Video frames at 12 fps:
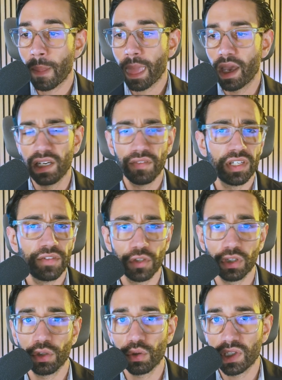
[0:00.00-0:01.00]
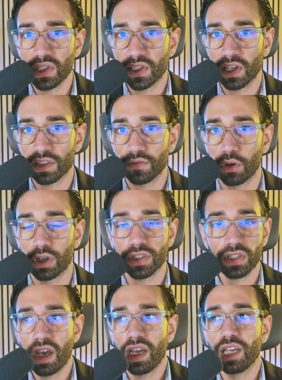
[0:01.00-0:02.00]
And even if you're not using
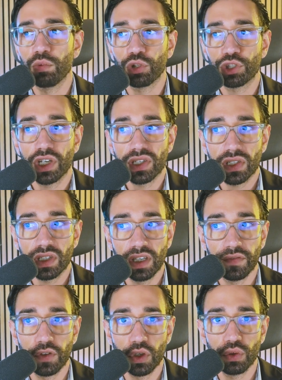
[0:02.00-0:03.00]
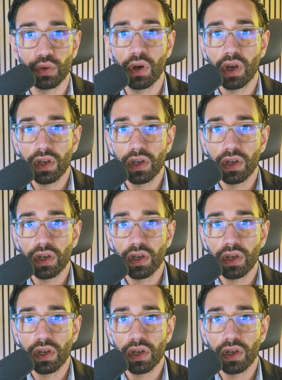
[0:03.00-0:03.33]
Salesforce, it will just give you